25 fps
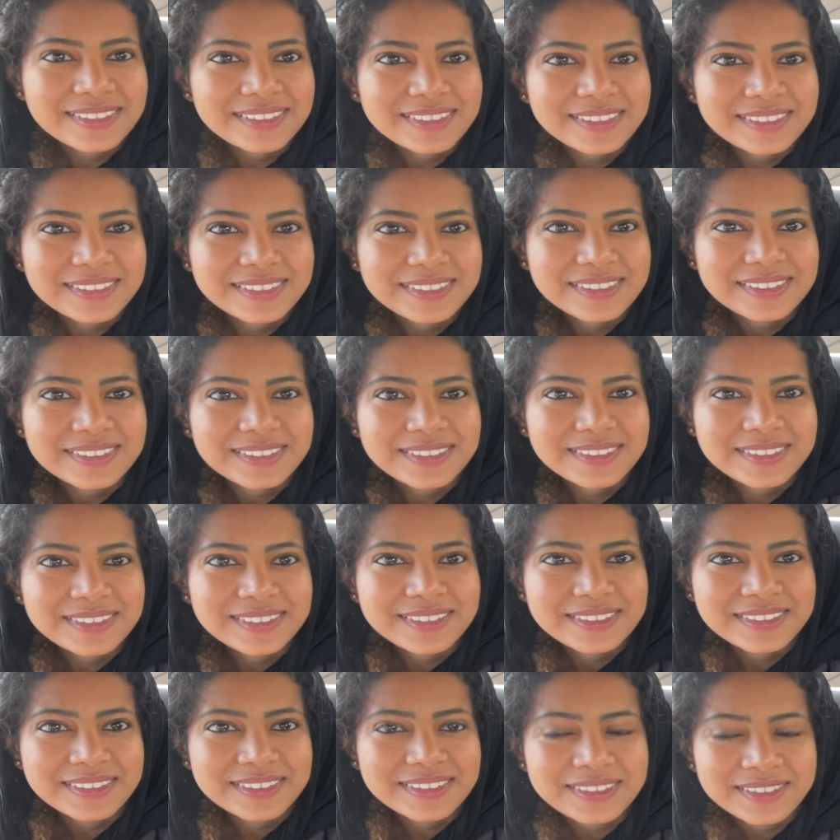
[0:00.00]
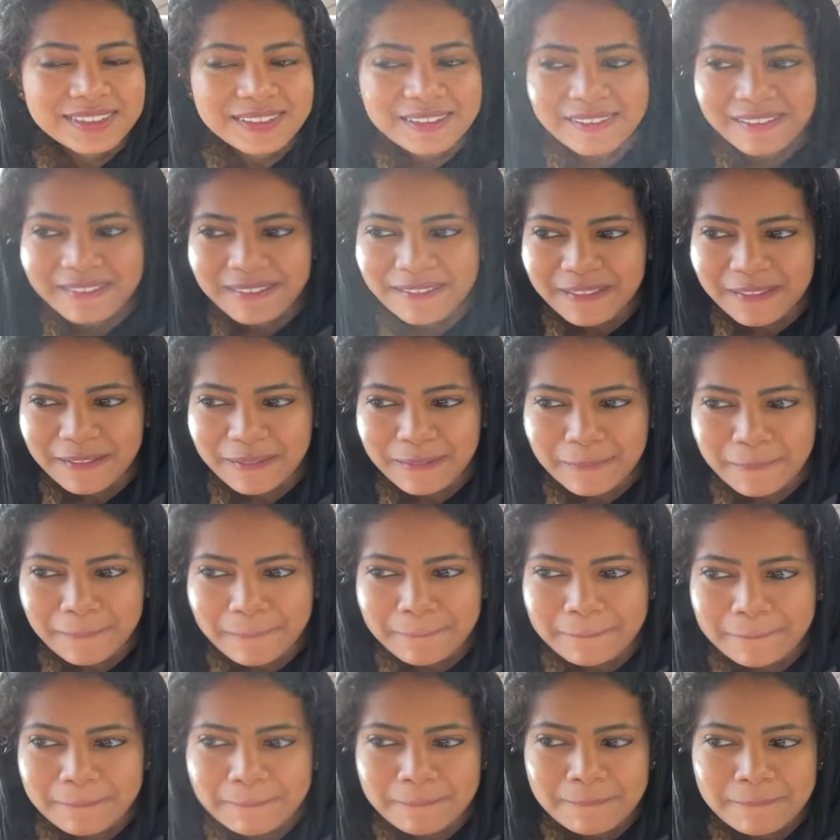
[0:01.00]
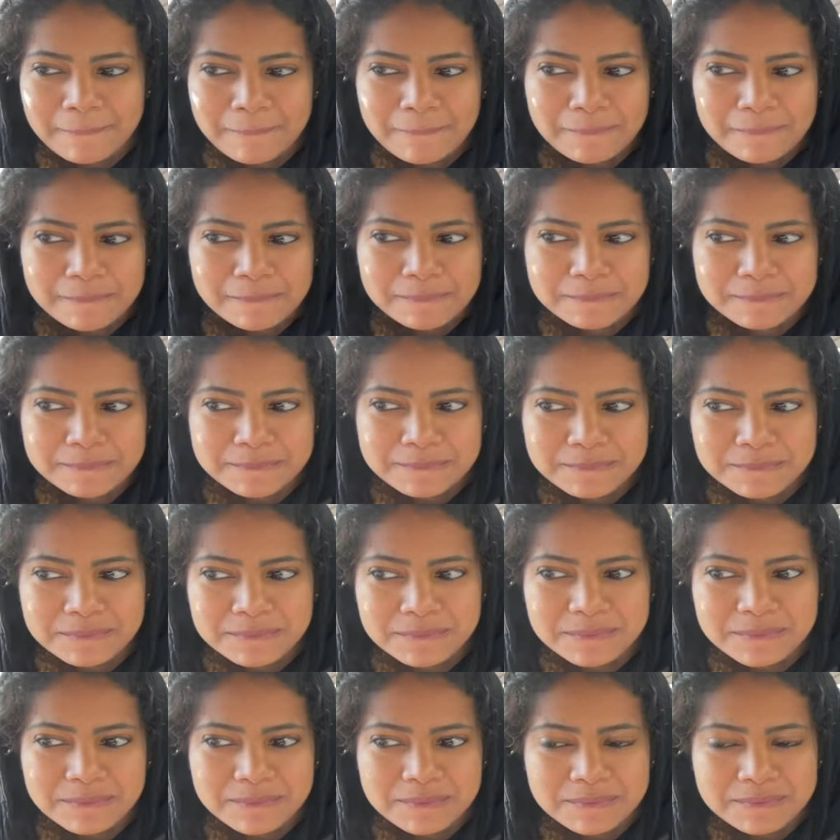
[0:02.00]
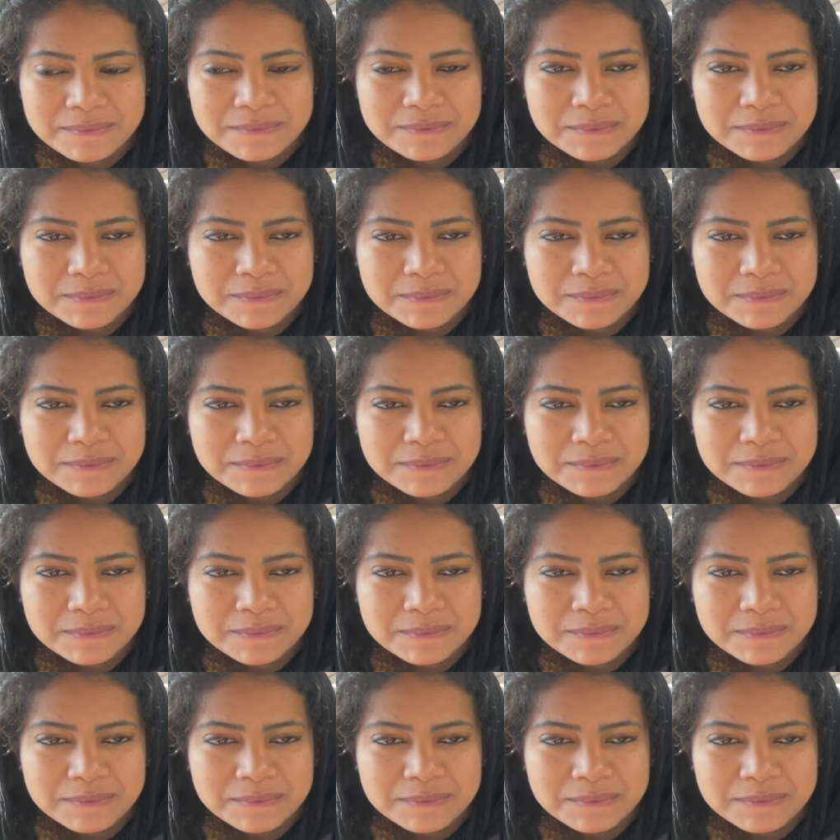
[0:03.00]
No words are spoken by the person on screen.